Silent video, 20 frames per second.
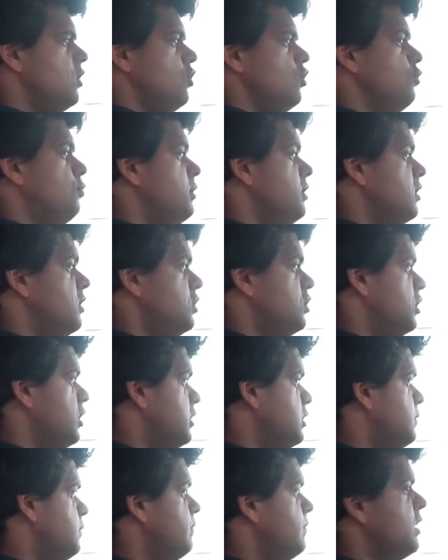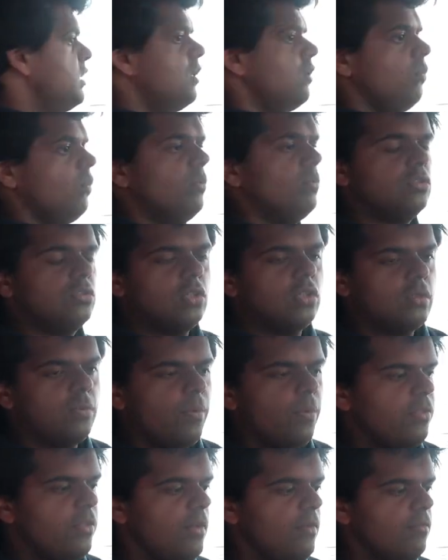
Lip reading: You be the judge. We will talk about the